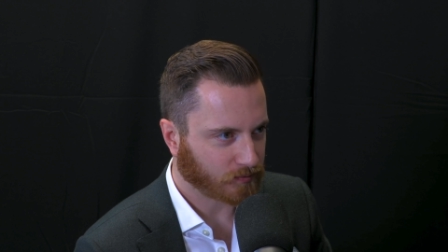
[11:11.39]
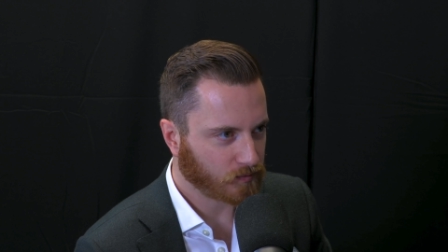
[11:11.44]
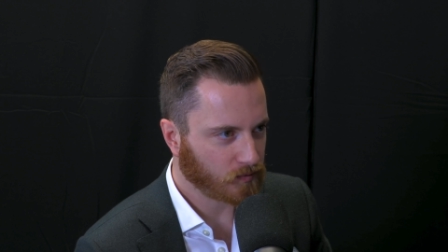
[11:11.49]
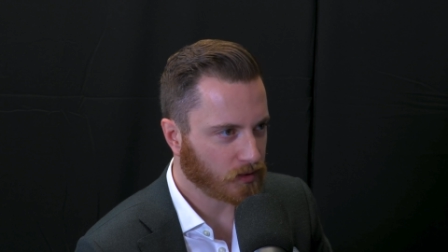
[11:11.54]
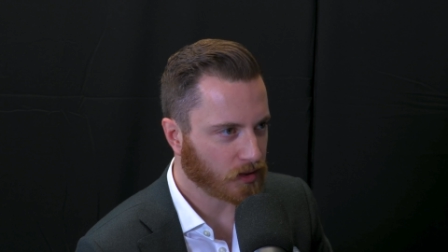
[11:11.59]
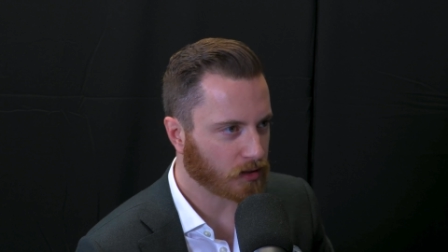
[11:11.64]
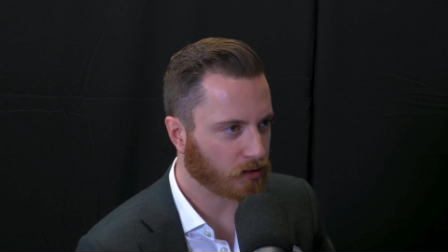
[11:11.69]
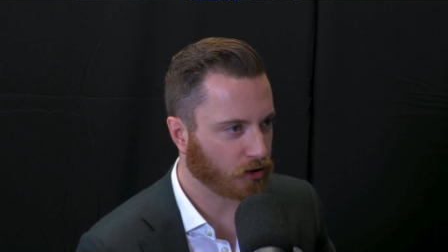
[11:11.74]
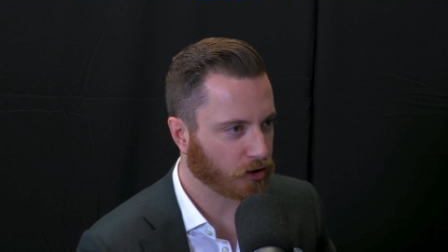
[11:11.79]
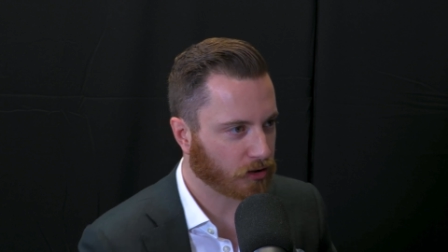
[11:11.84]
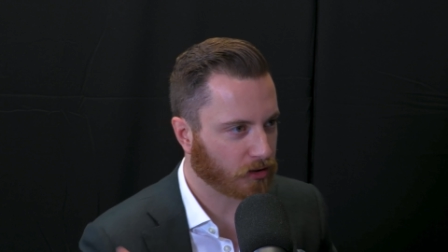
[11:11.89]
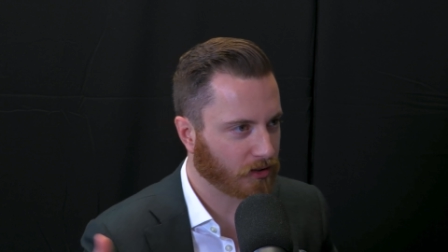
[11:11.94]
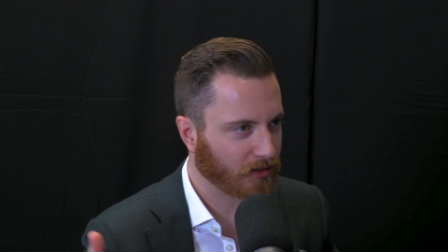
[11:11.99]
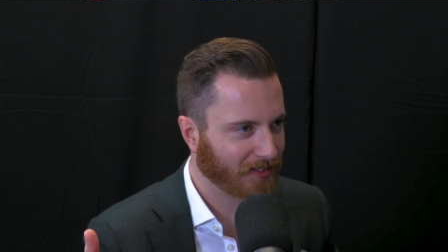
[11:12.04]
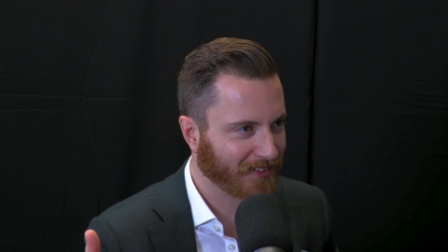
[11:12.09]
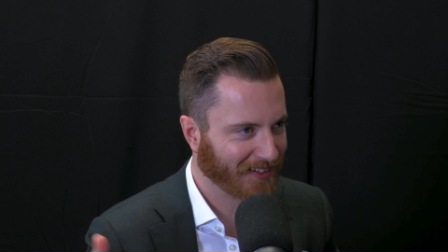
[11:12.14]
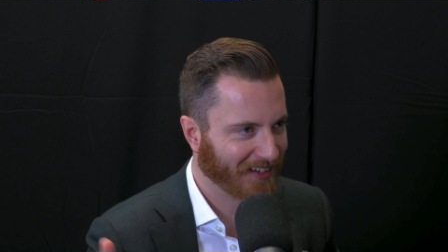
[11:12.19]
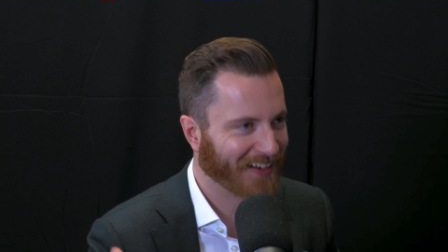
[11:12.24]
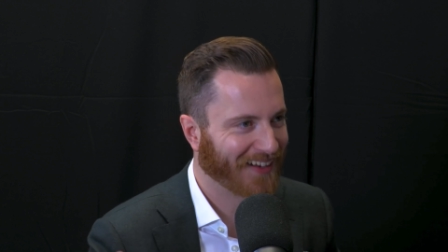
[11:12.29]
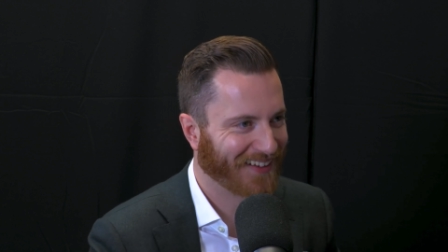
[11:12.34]
you're
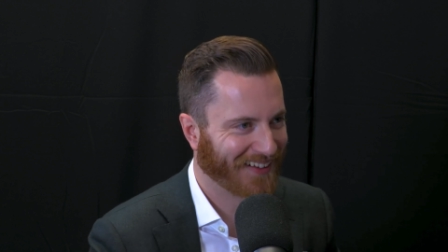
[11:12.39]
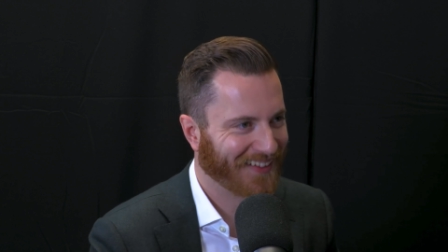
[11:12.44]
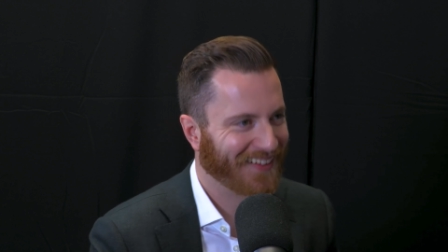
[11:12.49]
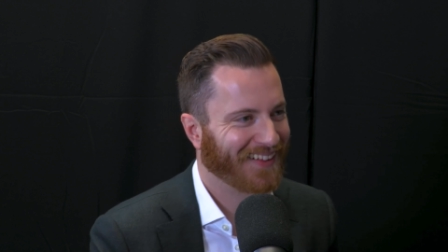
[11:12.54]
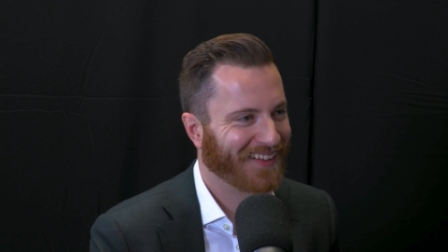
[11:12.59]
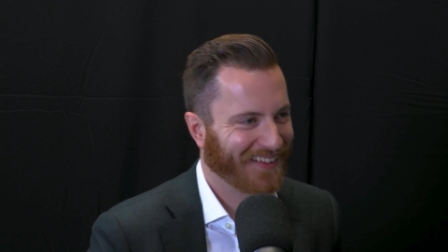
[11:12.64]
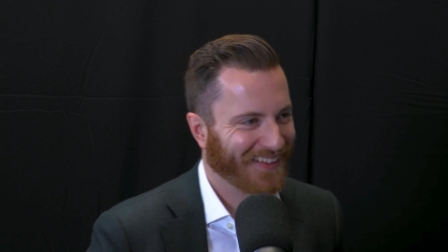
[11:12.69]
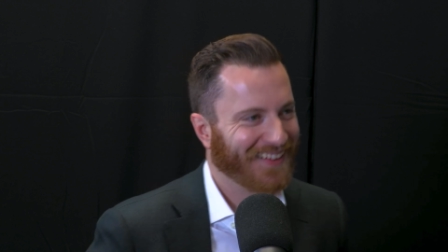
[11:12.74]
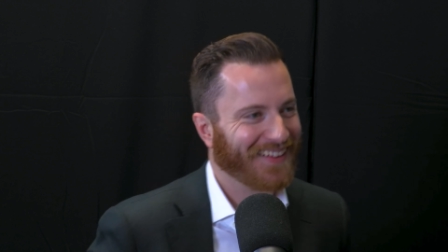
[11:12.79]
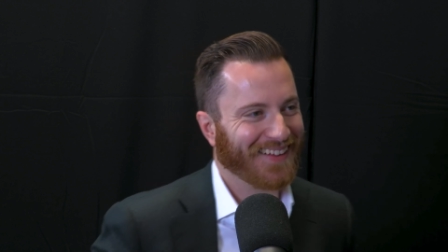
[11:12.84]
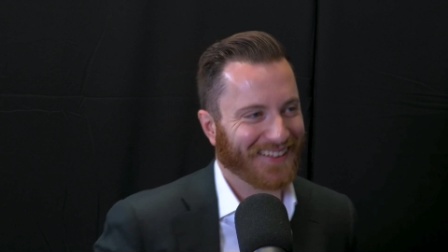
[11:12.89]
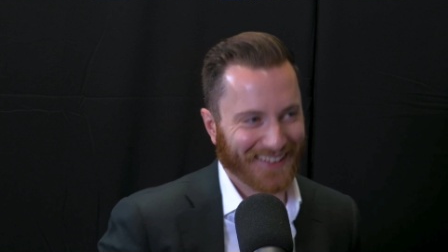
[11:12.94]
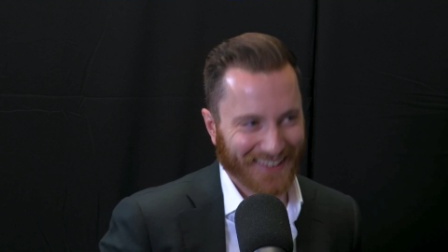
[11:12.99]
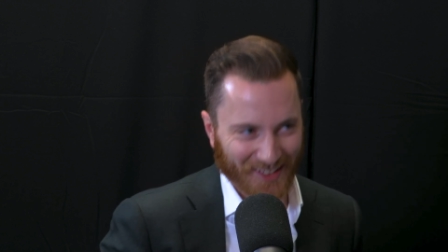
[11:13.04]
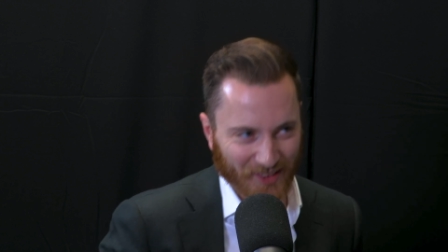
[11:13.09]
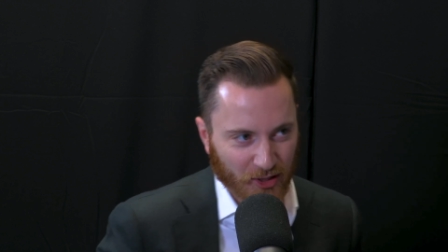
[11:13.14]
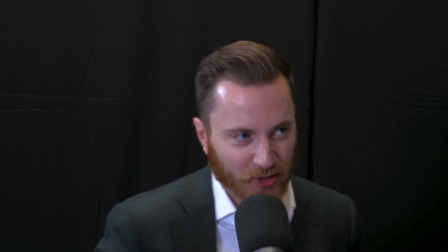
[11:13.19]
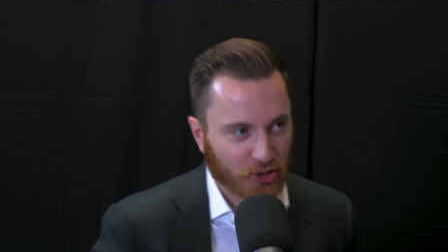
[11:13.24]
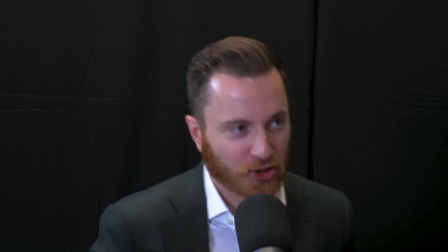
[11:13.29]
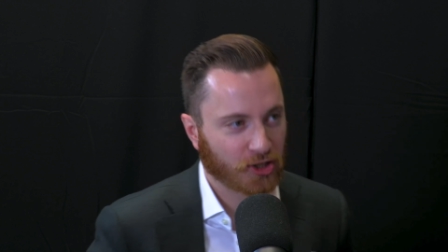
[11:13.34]
circling back on everything.
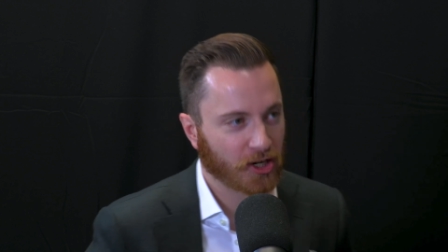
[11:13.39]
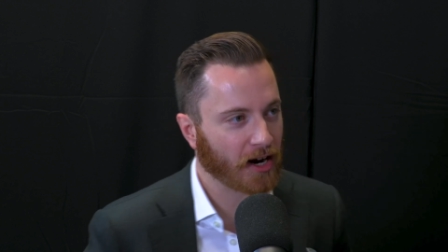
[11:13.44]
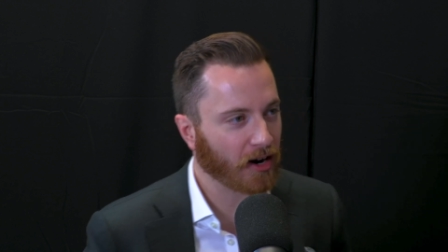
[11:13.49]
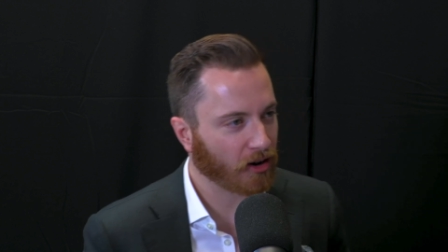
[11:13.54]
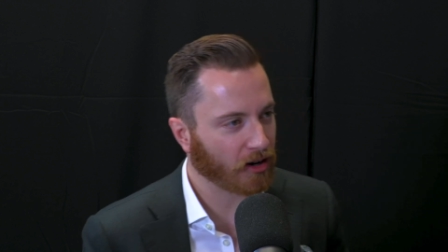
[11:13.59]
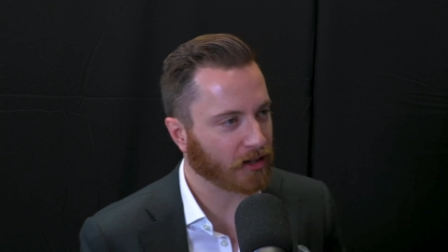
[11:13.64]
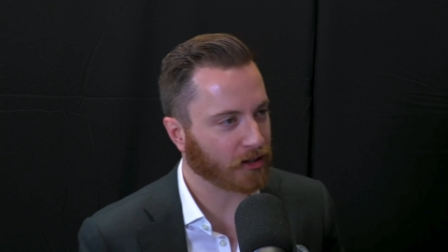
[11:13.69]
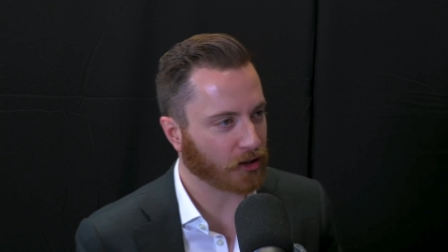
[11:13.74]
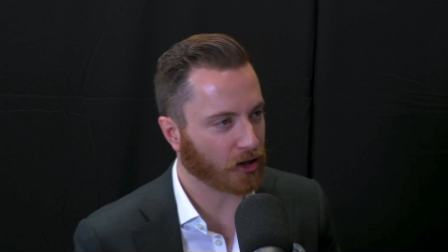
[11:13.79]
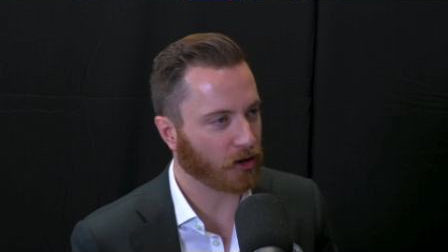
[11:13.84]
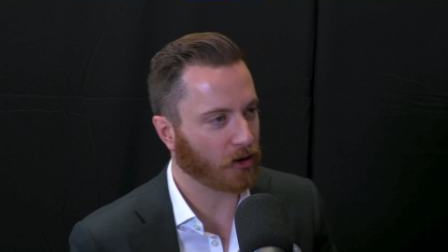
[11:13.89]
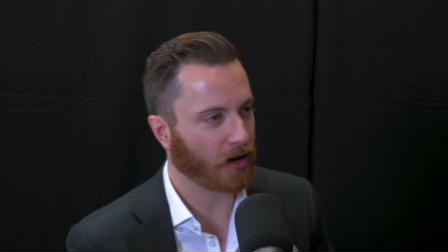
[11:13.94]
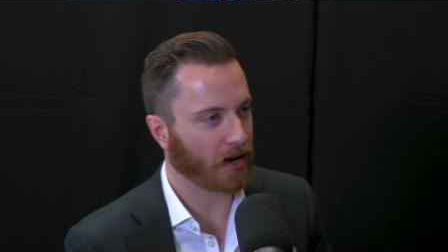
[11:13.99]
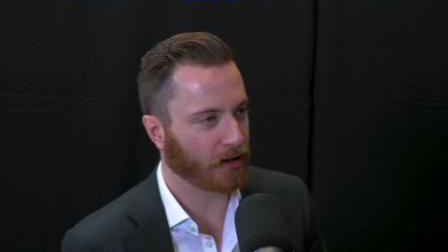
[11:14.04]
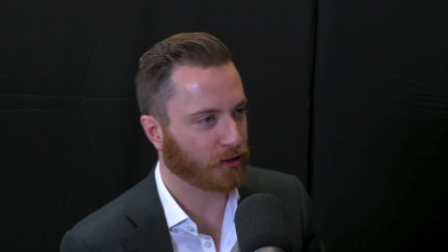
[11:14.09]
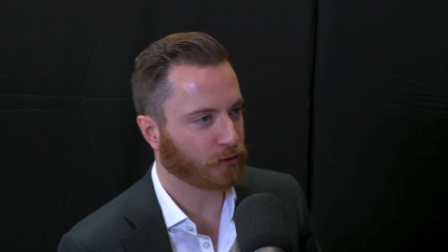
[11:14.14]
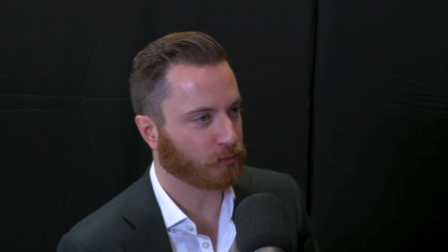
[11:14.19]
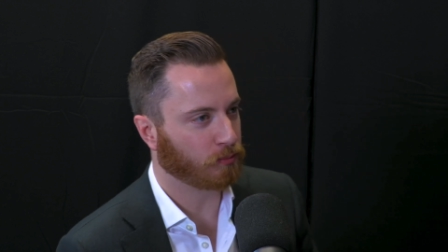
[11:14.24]
Yeah, the sharing though has